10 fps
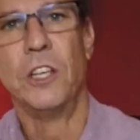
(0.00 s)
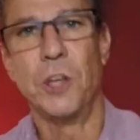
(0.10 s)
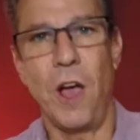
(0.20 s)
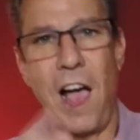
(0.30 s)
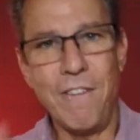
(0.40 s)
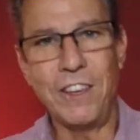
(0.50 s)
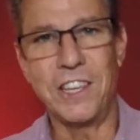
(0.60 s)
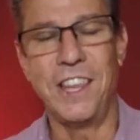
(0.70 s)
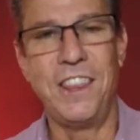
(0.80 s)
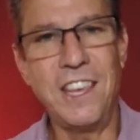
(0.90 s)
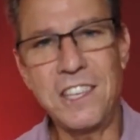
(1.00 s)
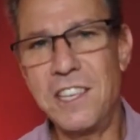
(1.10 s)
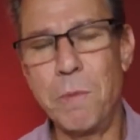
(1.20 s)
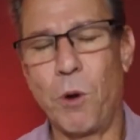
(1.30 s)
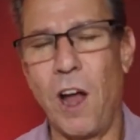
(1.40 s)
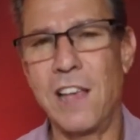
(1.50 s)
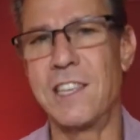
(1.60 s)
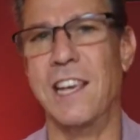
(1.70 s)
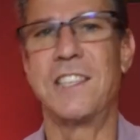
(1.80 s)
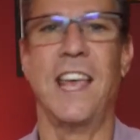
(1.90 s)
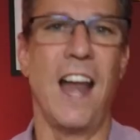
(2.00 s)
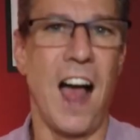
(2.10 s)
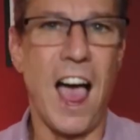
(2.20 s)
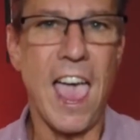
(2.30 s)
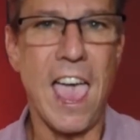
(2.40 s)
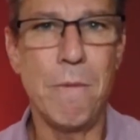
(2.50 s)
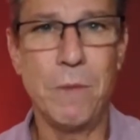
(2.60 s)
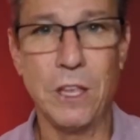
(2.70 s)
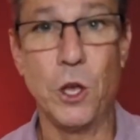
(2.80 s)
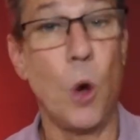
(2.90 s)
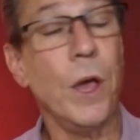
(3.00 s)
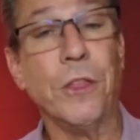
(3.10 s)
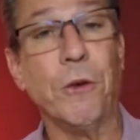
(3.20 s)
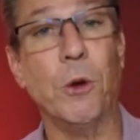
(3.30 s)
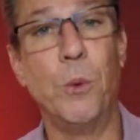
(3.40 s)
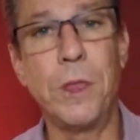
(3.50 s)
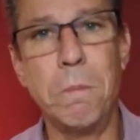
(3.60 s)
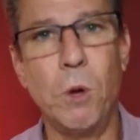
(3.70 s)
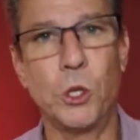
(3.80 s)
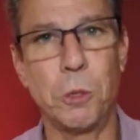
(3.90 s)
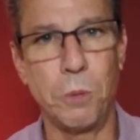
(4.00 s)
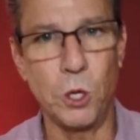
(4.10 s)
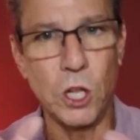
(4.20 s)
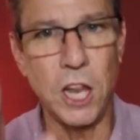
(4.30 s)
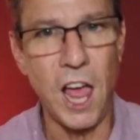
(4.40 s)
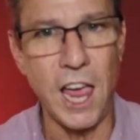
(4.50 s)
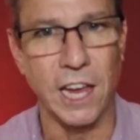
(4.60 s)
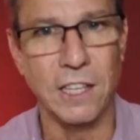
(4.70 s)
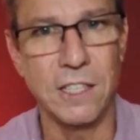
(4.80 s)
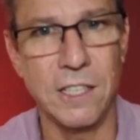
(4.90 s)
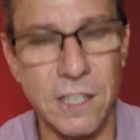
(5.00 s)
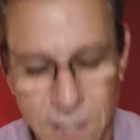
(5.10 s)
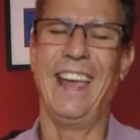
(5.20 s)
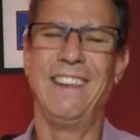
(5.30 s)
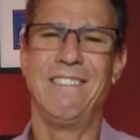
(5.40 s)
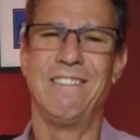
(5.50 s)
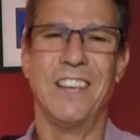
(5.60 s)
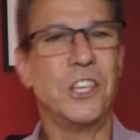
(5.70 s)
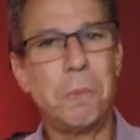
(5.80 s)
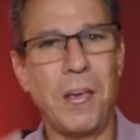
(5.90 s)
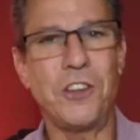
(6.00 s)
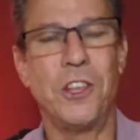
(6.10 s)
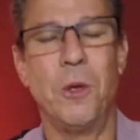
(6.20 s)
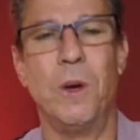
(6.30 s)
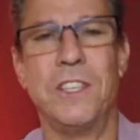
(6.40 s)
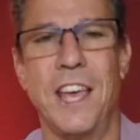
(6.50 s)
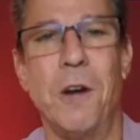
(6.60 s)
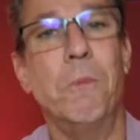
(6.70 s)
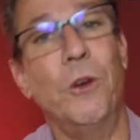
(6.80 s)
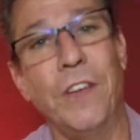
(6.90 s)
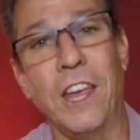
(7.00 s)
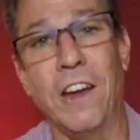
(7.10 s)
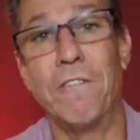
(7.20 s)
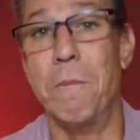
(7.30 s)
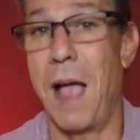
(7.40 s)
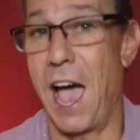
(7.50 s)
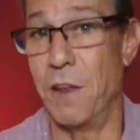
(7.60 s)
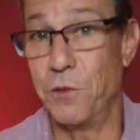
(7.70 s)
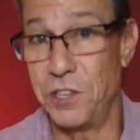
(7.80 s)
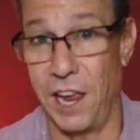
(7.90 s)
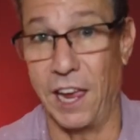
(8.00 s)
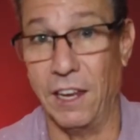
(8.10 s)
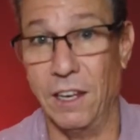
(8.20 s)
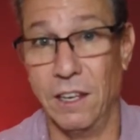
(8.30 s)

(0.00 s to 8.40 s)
So obviously, this is a process that I am going through with multiple clients, and especially the ones that are moving here from out of state.